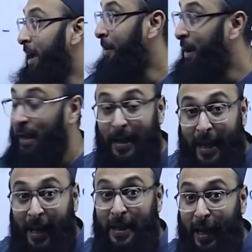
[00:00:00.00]
And I'm
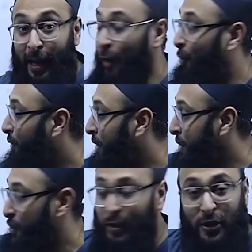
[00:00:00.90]
again telling you,
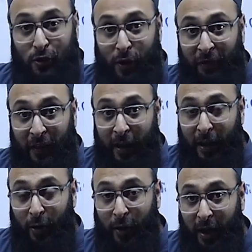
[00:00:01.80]
this is your strength
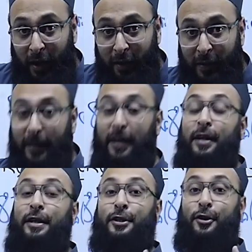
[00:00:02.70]
area, okay?
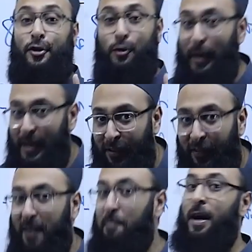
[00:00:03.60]
So
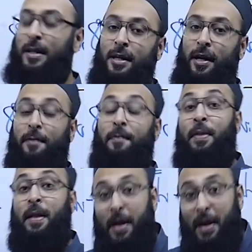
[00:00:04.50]
25 marks done.
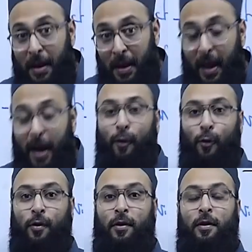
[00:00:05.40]

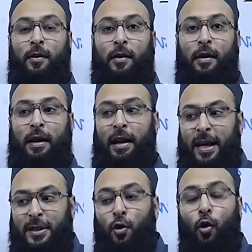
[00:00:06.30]
Now,
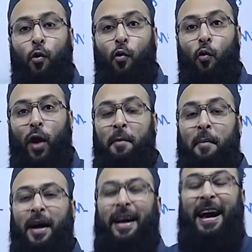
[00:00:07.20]
let's go 1
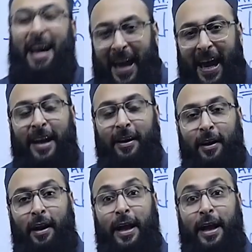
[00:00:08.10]
mark ahead.